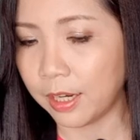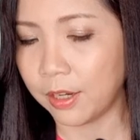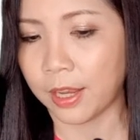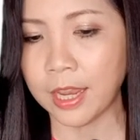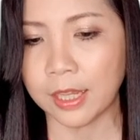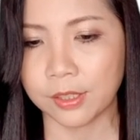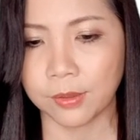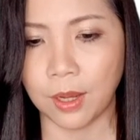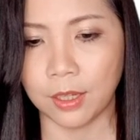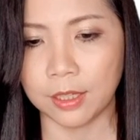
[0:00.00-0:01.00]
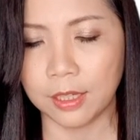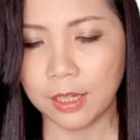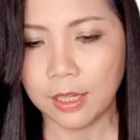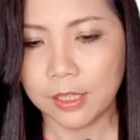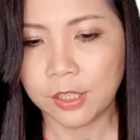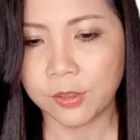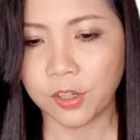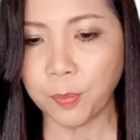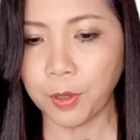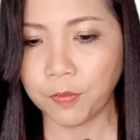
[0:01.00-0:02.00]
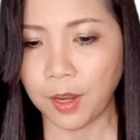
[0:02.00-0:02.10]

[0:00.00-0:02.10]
okay, and so on. So 0.5,